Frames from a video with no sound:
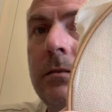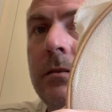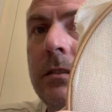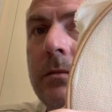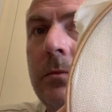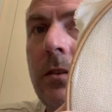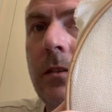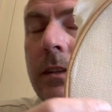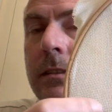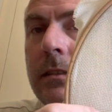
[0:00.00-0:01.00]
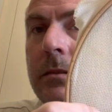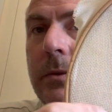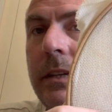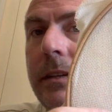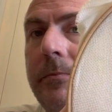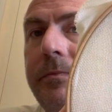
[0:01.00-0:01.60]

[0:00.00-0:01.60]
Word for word: doing some more on this this week